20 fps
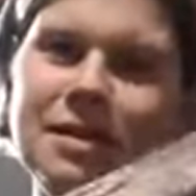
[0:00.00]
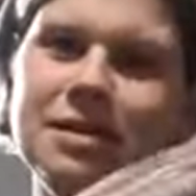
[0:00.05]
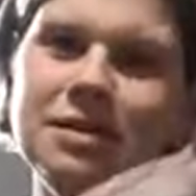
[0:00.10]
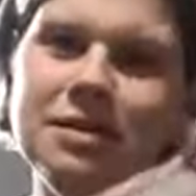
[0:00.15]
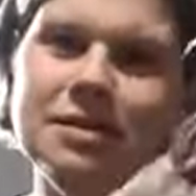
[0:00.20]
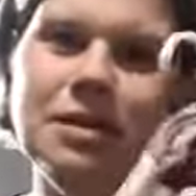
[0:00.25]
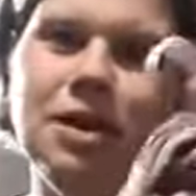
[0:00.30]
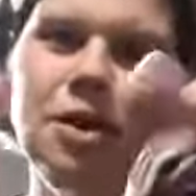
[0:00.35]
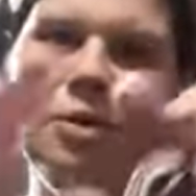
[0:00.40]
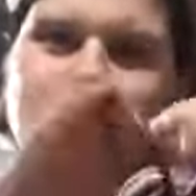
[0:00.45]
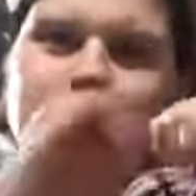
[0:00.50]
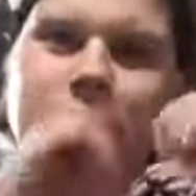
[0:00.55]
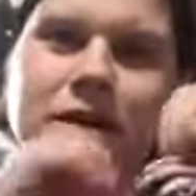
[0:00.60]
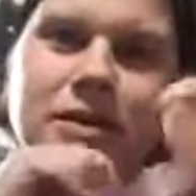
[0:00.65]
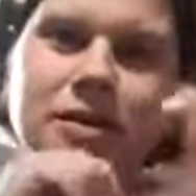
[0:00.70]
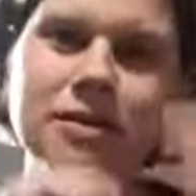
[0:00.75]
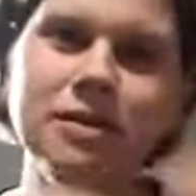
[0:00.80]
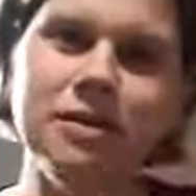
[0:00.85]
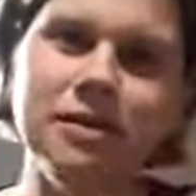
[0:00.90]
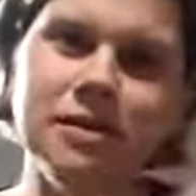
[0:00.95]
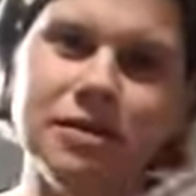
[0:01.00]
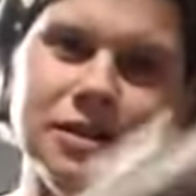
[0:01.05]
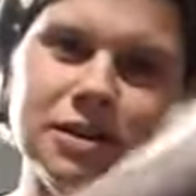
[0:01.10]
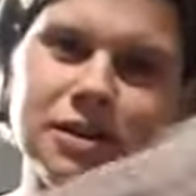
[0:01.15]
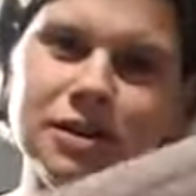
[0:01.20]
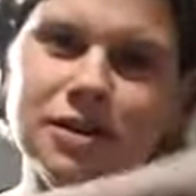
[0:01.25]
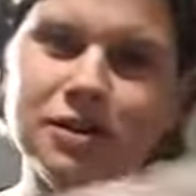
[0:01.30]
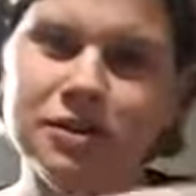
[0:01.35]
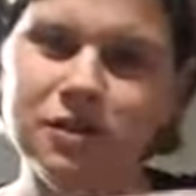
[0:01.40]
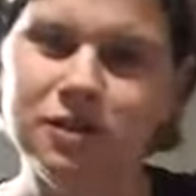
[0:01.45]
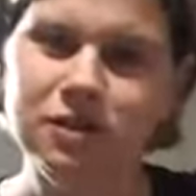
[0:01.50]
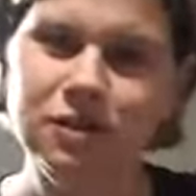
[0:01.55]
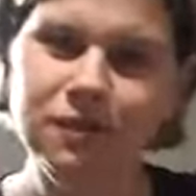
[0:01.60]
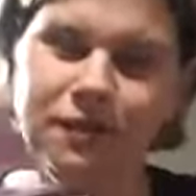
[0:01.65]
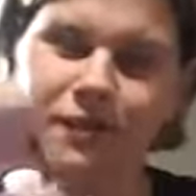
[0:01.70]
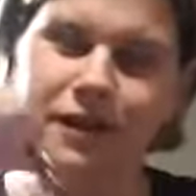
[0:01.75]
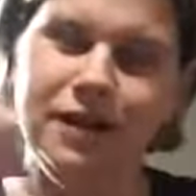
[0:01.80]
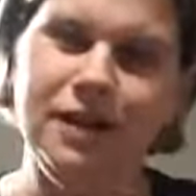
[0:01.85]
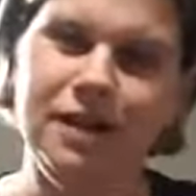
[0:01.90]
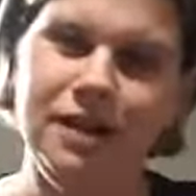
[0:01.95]
is helping to
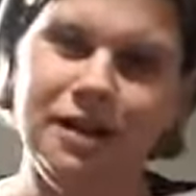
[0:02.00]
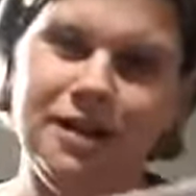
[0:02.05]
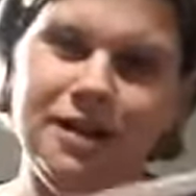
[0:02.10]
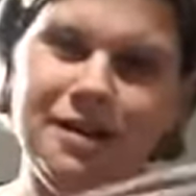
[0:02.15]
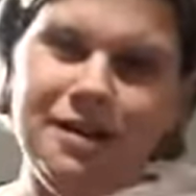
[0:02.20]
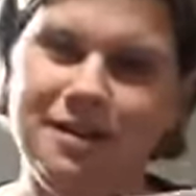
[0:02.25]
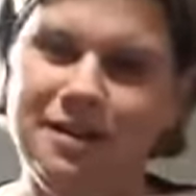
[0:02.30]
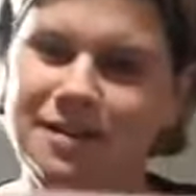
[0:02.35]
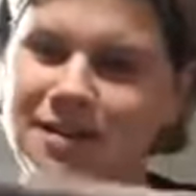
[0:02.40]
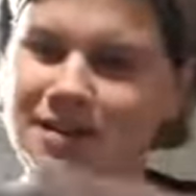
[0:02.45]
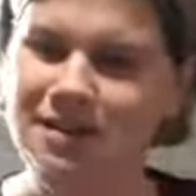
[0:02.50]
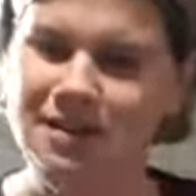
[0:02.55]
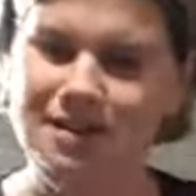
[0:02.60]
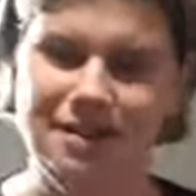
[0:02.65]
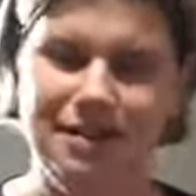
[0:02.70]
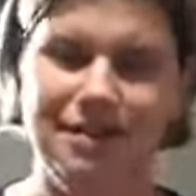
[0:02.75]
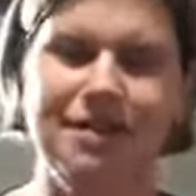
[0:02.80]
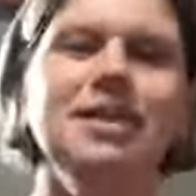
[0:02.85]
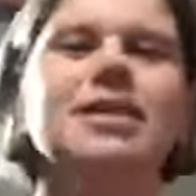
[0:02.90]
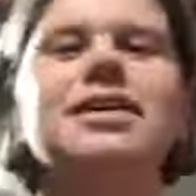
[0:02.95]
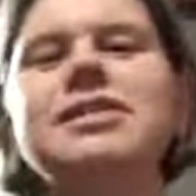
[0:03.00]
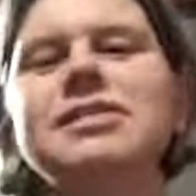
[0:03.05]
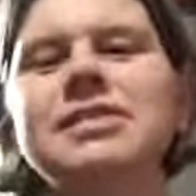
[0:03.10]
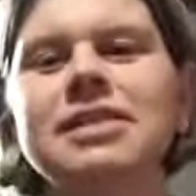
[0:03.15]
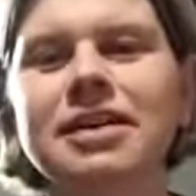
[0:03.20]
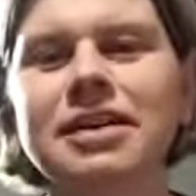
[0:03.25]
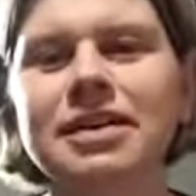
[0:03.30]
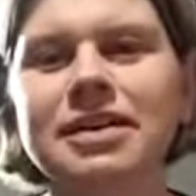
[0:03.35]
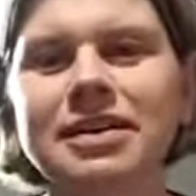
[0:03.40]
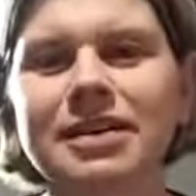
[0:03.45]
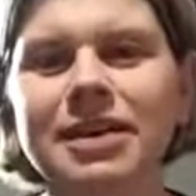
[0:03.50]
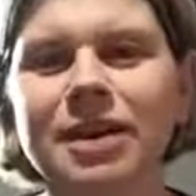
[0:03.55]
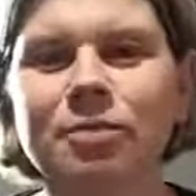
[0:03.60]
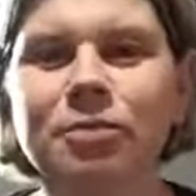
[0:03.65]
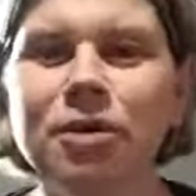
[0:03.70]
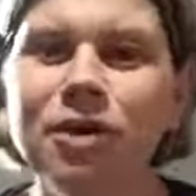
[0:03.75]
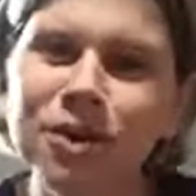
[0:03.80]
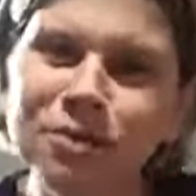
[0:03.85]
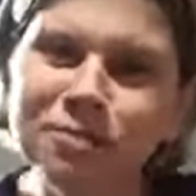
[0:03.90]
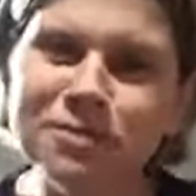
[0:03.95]
soften it. So
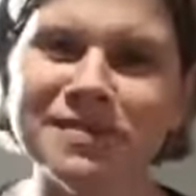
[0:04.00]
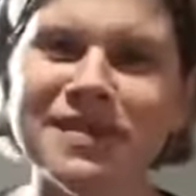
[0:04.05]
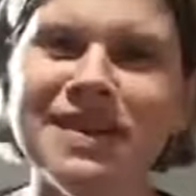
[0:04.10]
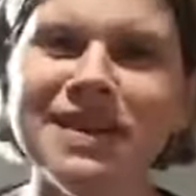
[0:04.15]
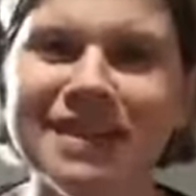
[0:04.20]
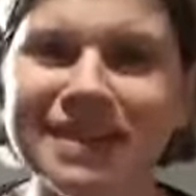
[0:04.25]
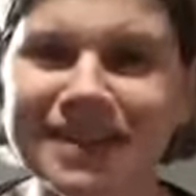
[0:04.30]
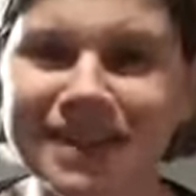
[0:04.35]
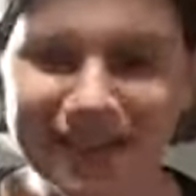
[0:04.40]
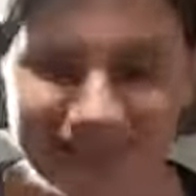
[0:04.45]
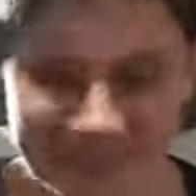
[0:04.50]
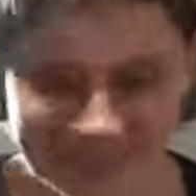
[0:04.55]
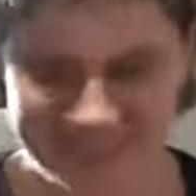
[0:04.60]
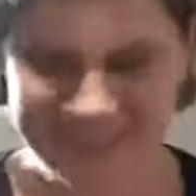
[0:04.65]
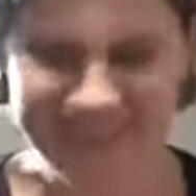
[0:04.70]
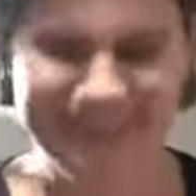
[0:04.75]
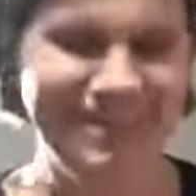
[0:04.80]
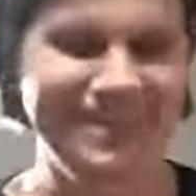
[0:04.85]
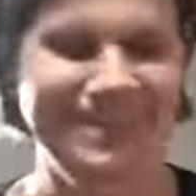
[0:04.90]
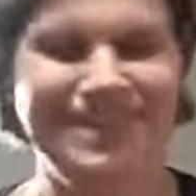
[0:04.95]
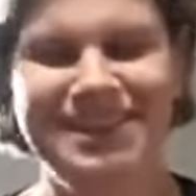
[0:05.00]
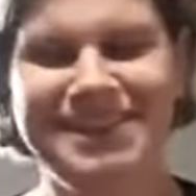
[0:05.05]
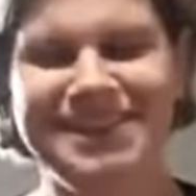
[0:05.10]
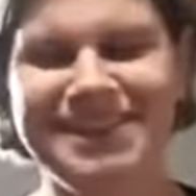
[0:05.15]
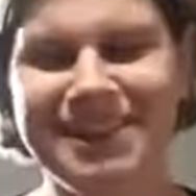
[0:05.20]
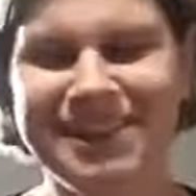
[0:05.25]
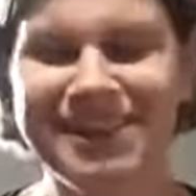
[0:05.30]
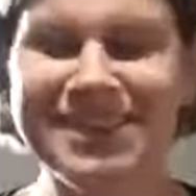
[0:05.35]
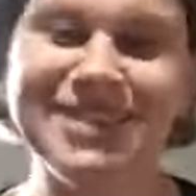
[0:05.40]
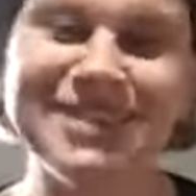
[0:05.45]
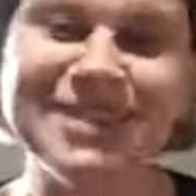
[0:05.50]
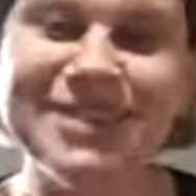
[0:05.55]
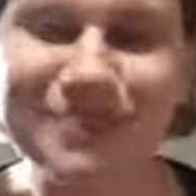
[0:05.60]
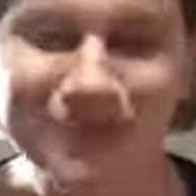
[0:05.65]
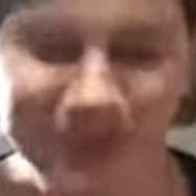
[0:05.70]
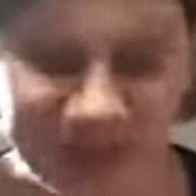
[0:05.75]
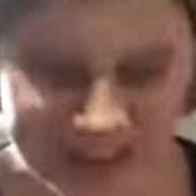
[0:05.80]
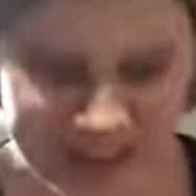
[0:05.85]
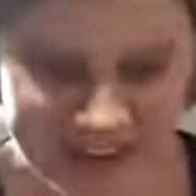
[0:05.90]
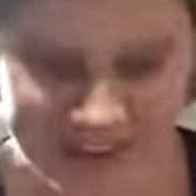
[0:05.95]
my arms are aching now. So it's a good
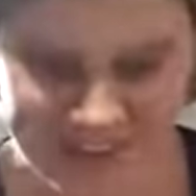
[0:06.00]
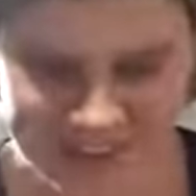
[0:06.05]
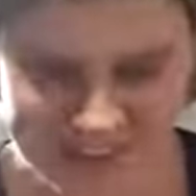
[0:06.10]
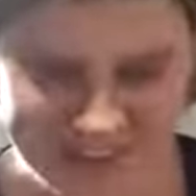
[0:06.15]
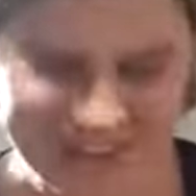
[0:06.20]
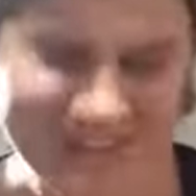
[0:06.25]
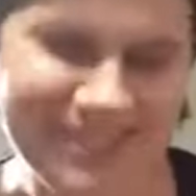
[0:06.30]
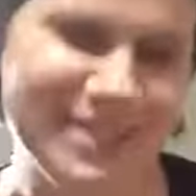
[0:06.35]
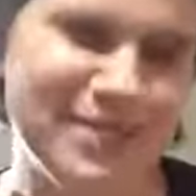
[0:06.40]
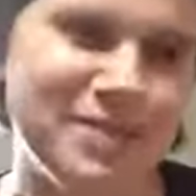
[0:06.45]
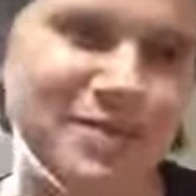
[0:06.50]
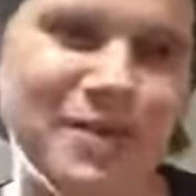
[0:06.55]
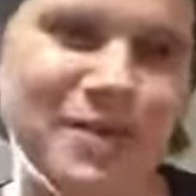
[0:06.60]
workout. It's a good